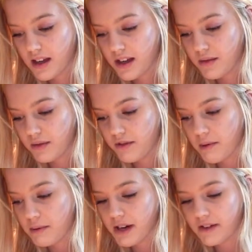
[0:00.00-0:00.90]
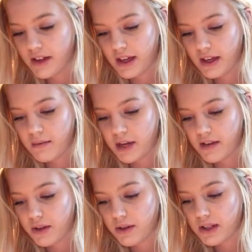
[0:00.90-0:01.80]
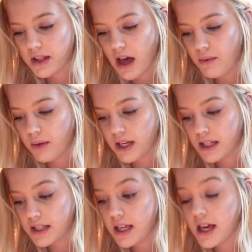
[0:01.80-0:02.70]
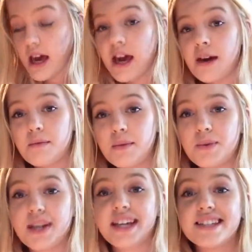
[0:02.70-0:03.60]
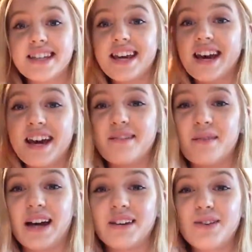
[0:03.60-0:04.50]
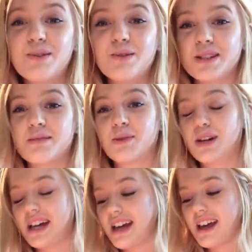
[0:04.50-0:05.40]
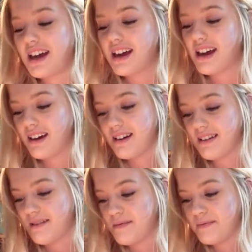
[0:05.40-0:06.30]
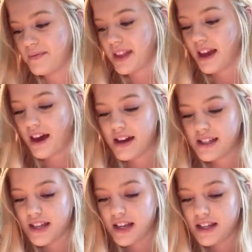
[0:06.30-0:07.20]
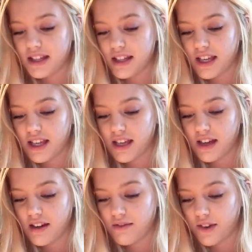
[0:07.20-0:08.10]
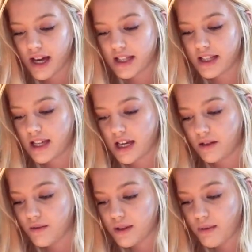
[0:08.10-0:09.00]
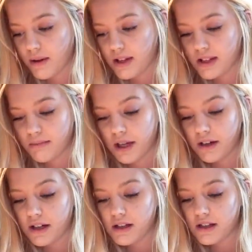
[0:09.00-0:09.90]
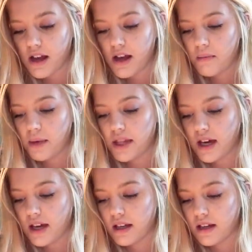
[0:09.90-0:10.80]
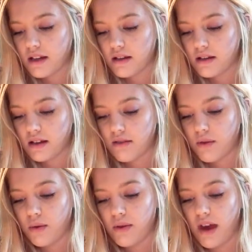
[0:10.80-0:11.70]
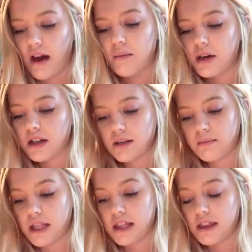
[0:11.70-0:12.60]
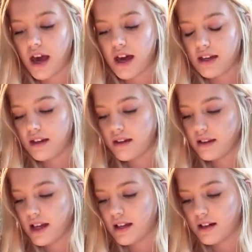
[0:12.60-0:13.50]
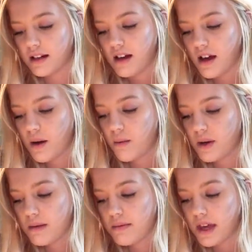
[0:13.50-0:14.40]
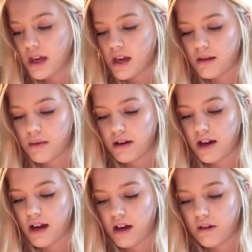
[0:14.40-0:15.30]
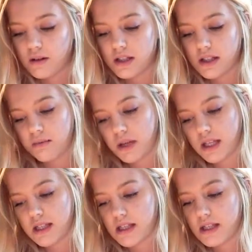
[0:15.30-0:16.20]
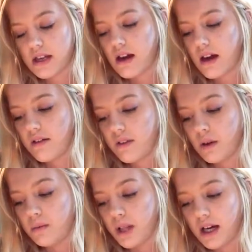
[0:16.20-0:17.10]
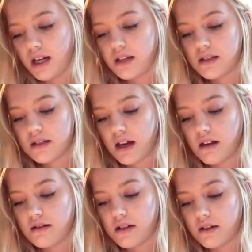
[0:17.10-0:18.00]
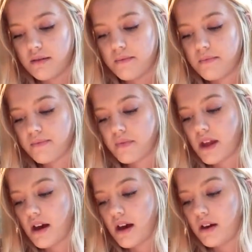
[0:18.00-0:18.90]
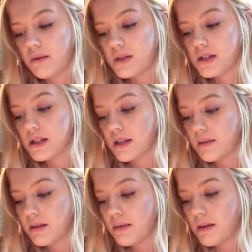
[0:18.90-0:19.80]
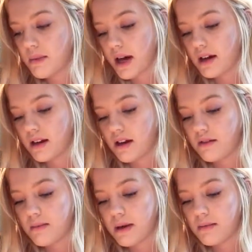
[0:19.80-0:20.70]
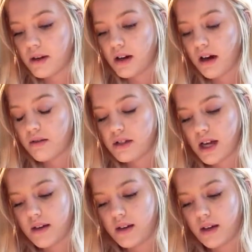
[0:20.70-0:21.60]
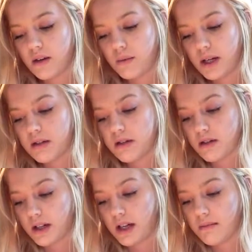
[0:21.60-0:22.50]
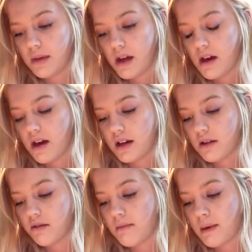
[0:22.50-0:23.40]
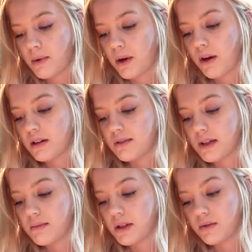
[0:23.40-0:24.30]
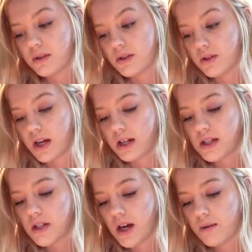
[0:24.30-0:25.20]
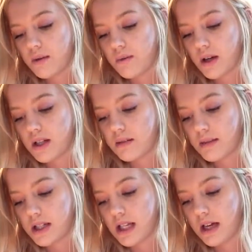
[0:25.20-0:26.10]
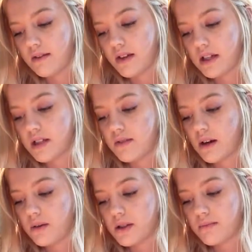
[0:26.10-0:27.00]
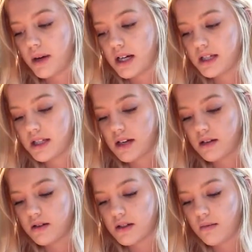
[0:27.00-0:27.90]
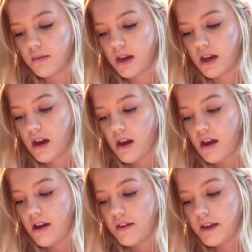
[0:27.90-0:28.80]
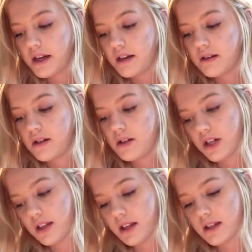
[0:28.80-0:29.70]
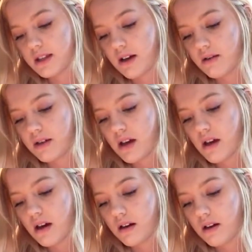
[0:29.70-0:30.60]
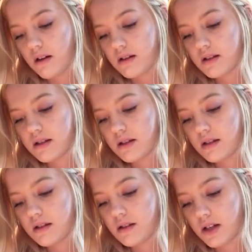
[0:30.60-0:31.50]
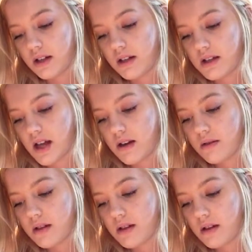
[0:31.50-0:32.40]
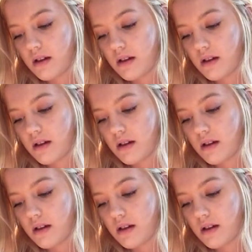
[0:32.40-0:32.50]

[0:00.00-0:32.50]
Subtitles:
And will remember everything, but I've noticed that when I see him, I knew it was a boy. I suddenly forget to take notes about his appearance, but then I wrote them. But then later, when I'm thinking about it, I only see pieces. I feel blind, scared too. I was sleeping in my bed. I remember I was having a weird dream. I don't remember all of it, but it was strange. I was watching myself as if I was a bystander or something, and then I heard a jingling sound, a constant jingling sound.